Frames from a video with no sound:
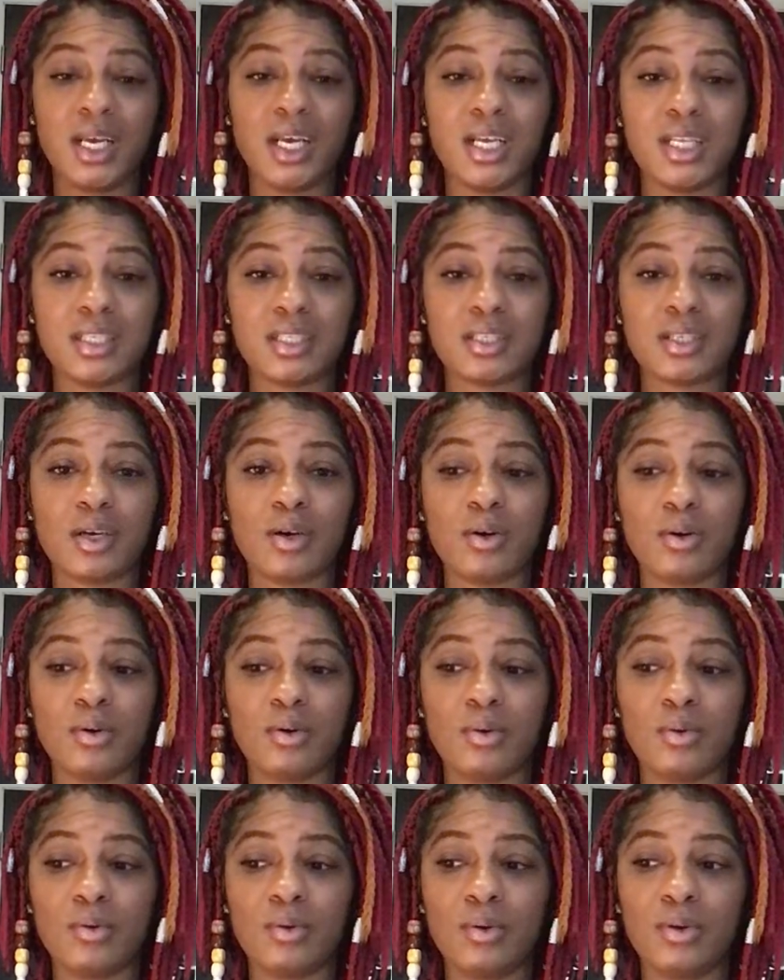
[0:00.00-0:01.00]
And so,
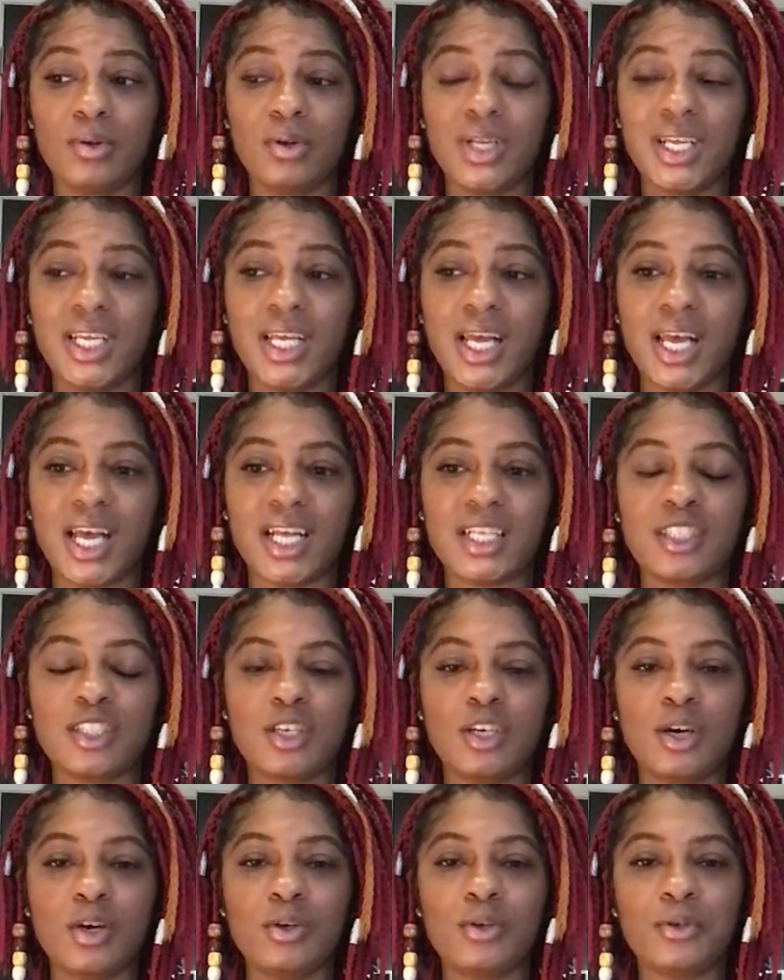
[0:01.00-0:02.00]
as a
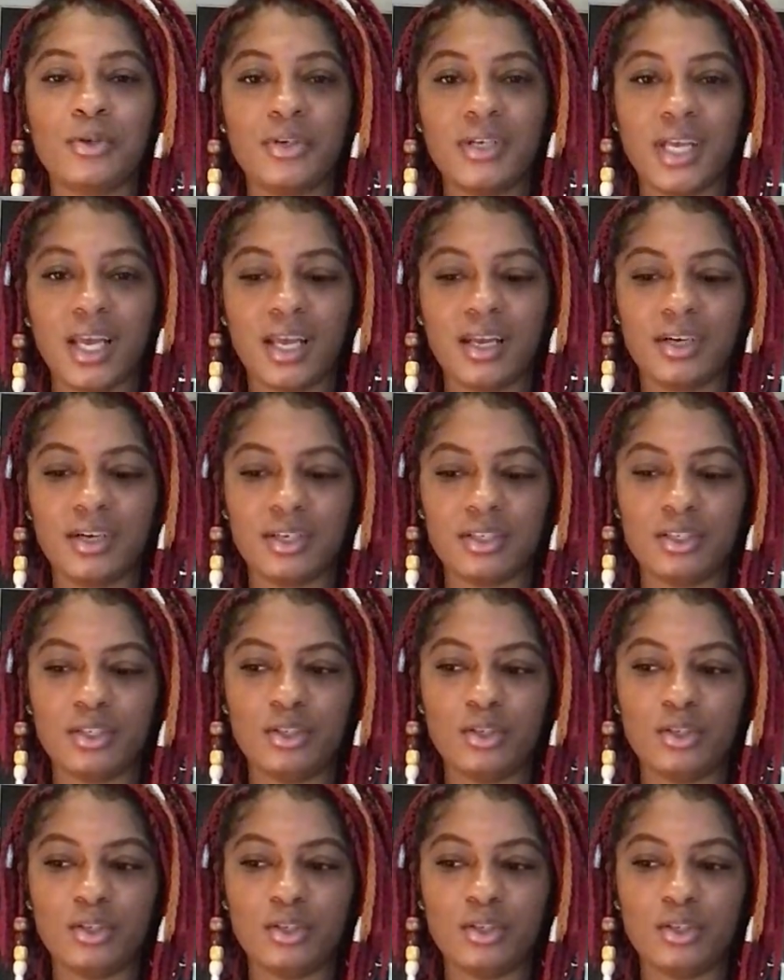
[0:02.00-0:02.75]
co-creator,